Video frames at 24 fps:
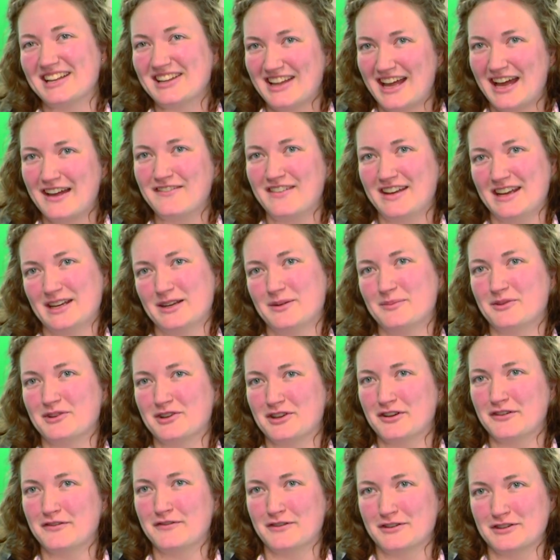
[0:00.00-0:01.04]
a live animal
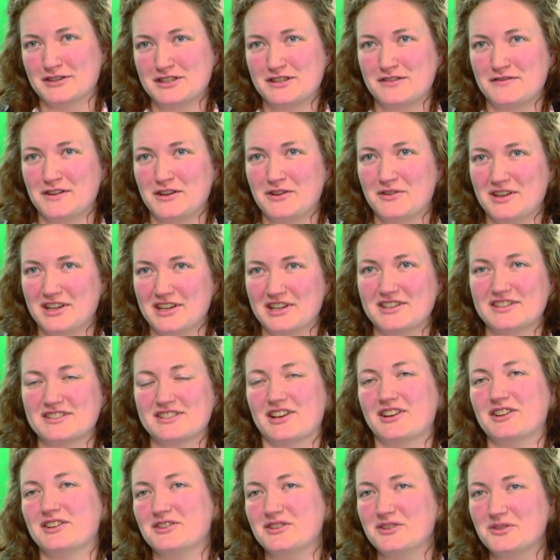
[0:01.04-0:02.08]
your first few years.
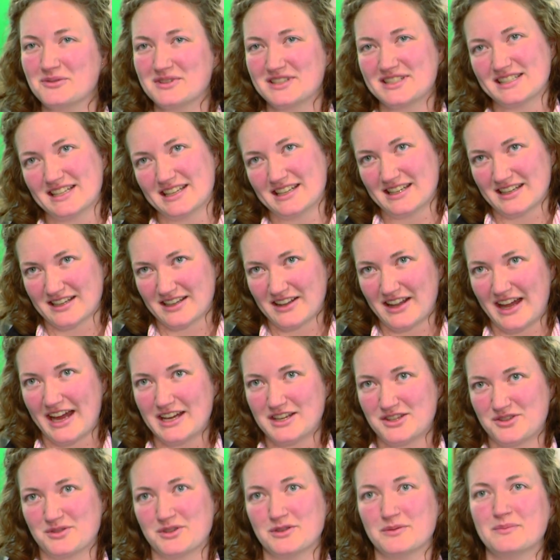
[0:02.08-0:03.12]
All you do is sit in a
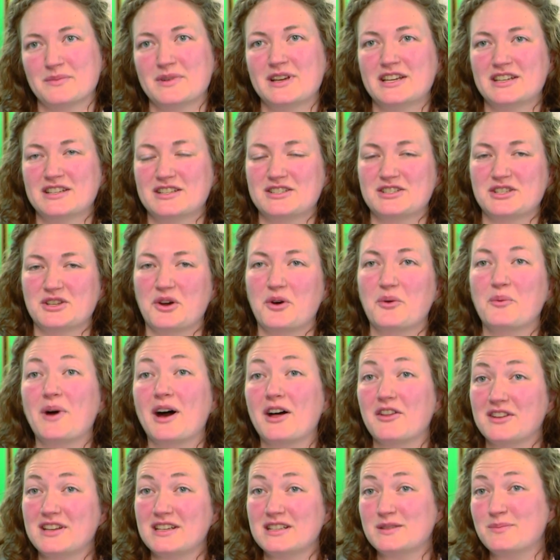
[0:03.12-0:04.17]
classroom. So
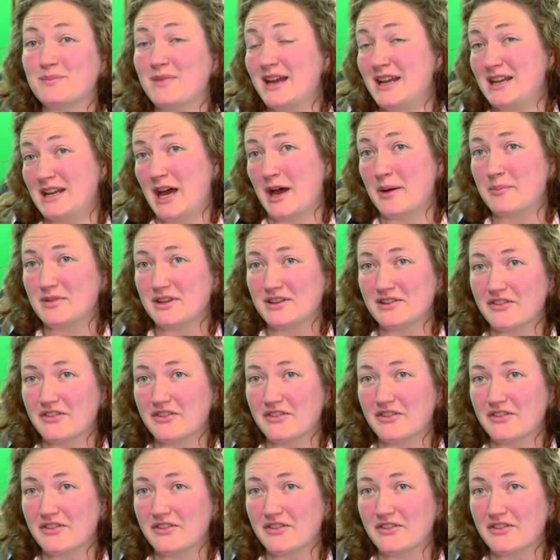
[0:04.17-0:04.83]
while these may not be